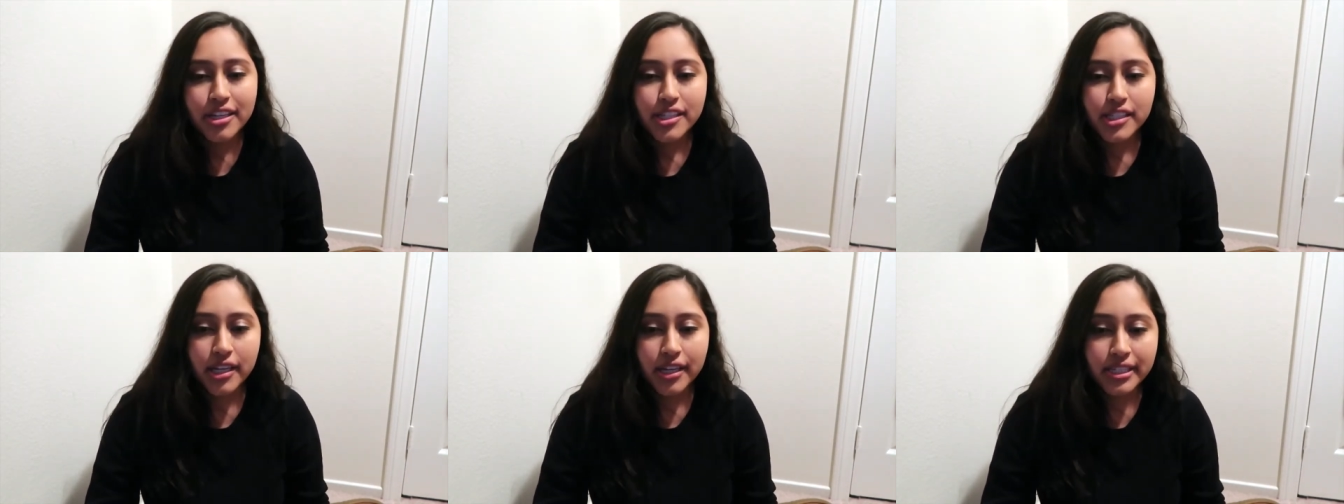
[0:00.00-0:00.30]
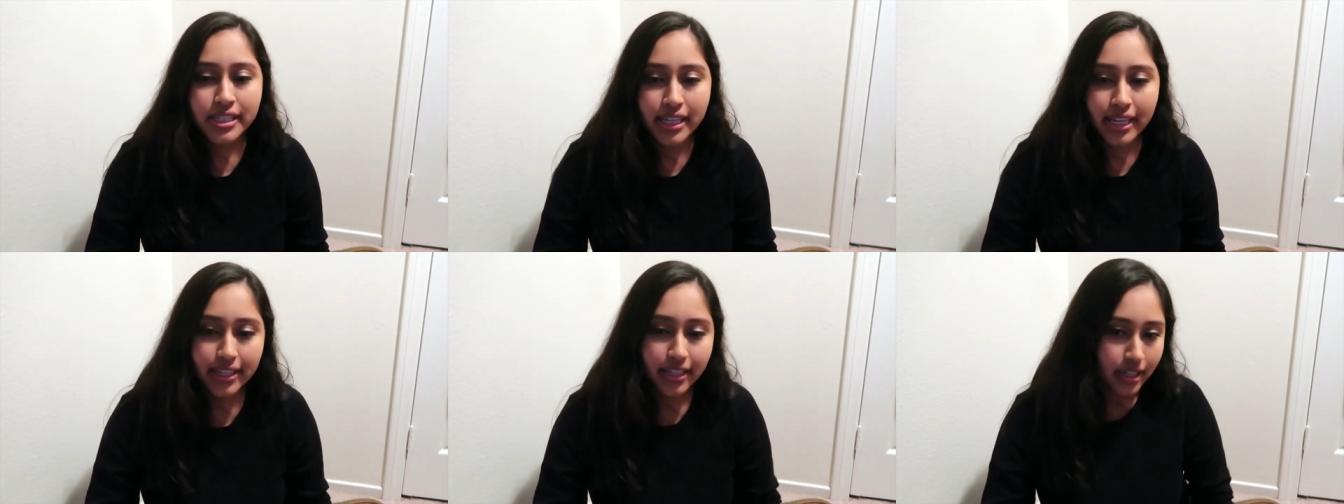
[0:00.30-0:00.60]
So I
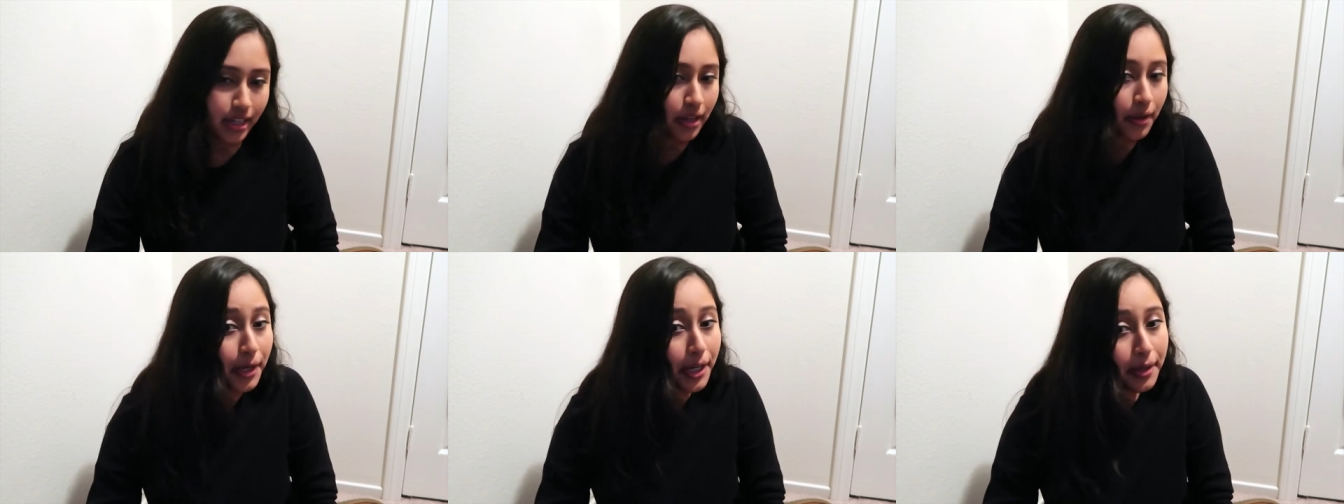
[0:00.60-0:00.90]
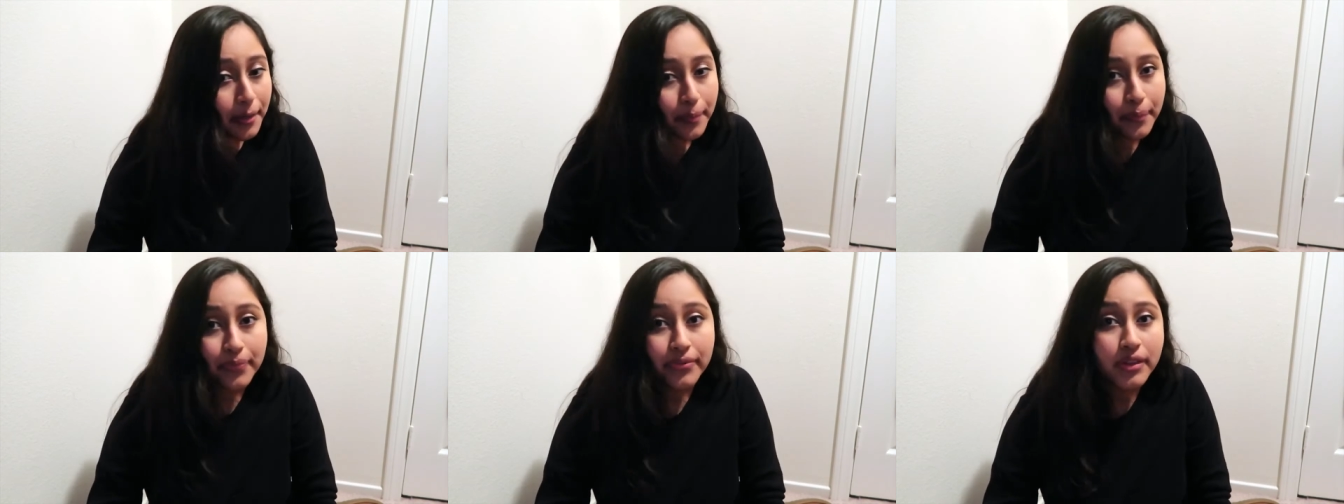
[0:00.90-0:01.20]
was like,
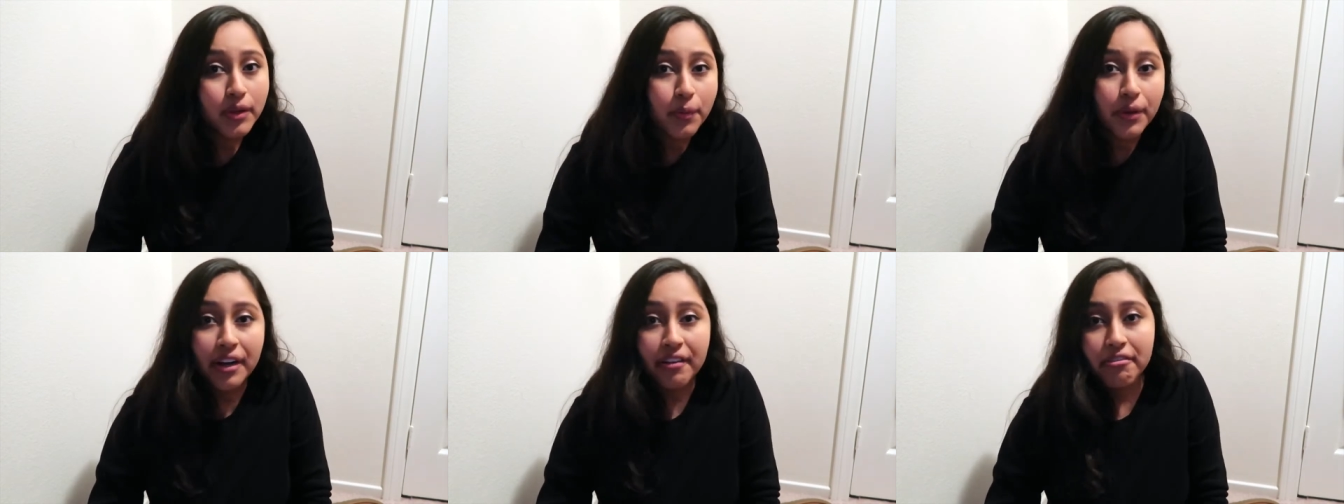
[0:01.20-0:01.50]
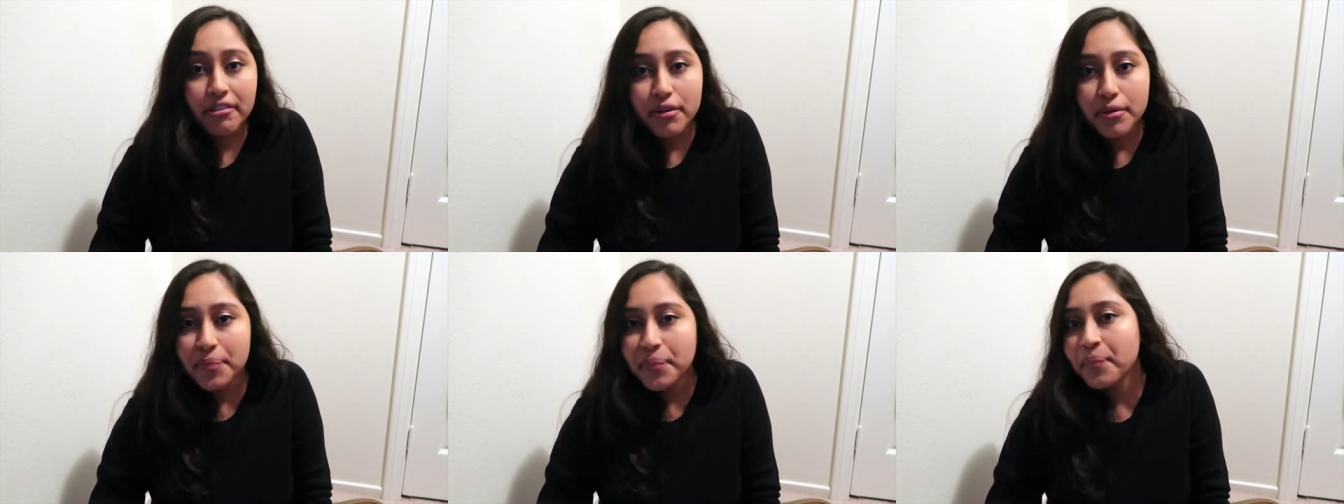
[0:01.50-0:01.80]
alright,
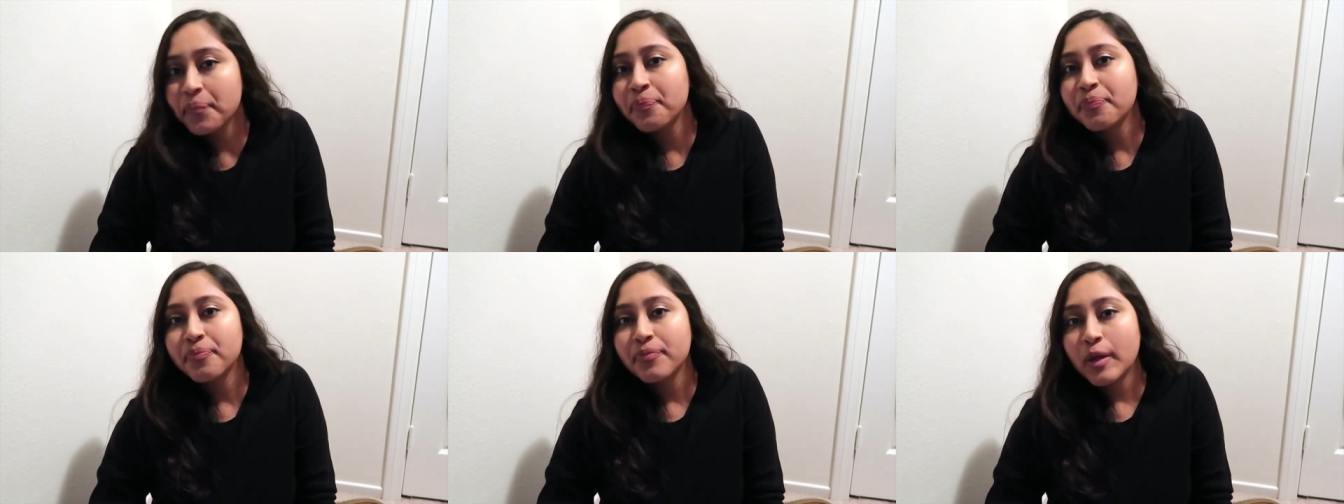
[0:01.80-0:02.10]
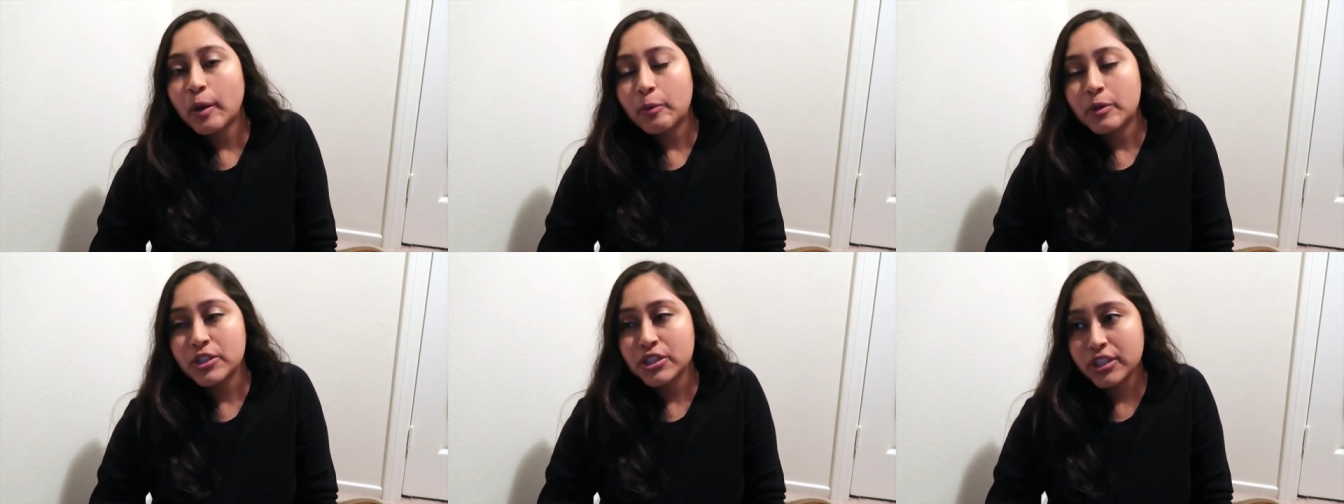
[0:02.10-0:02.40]
whatever,
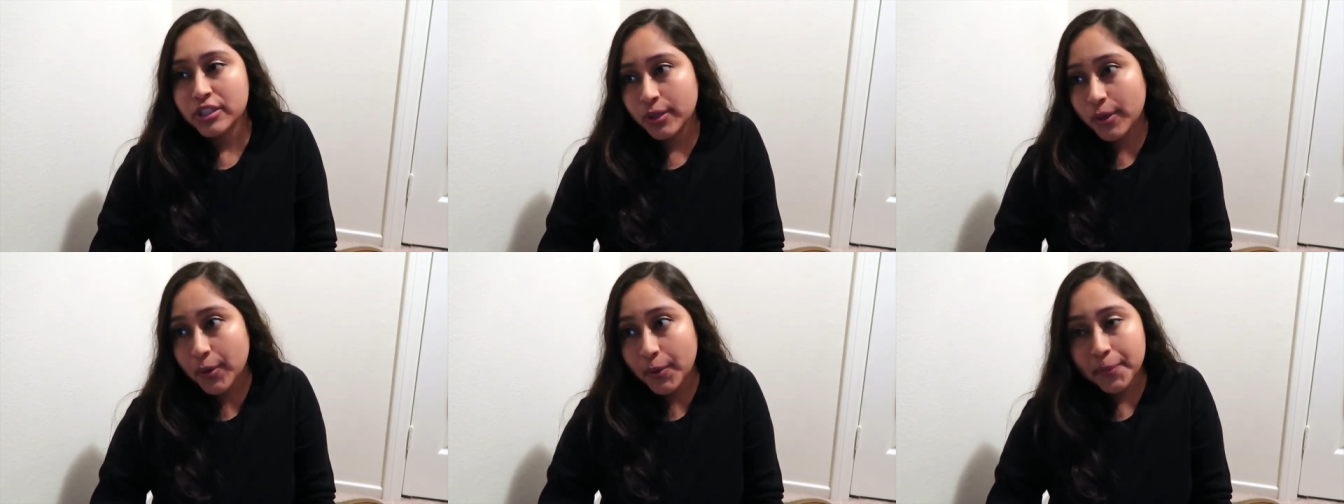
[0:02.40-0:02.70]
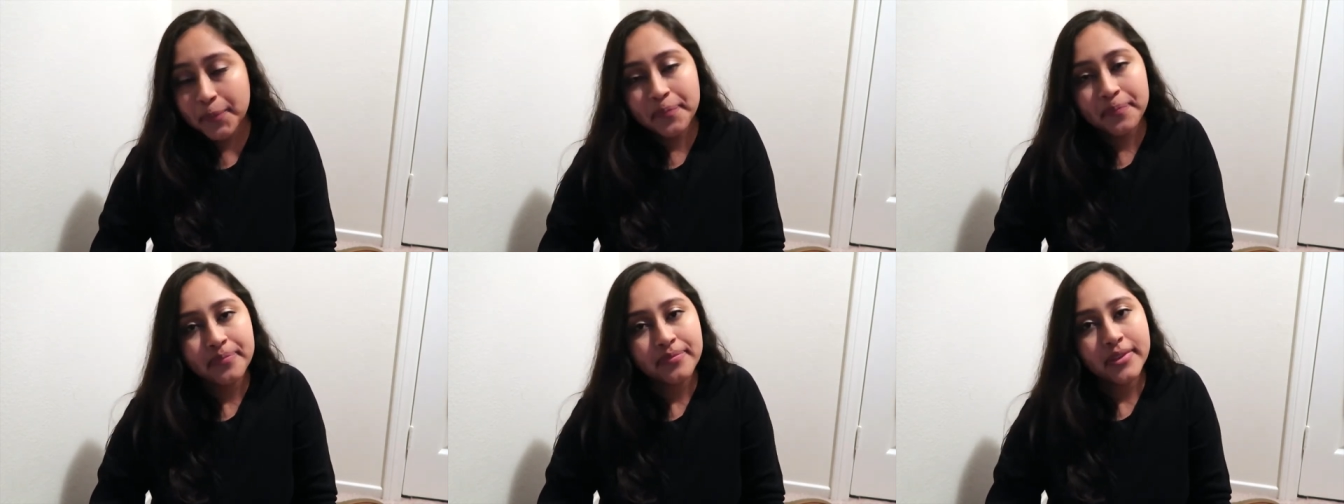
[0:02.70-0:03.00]
we're just gonna go
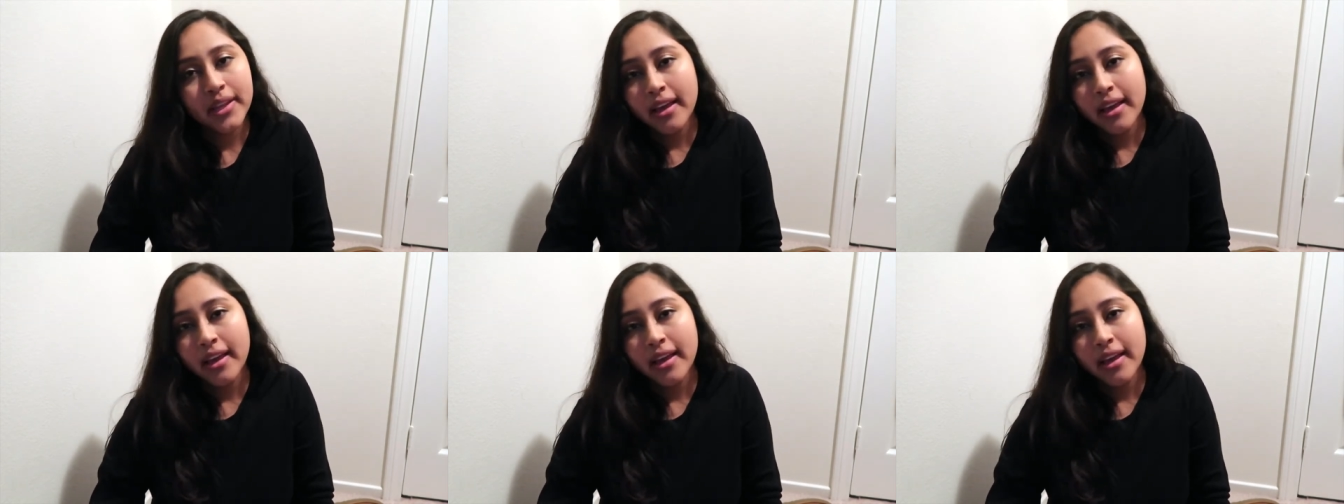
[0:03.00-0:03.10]
home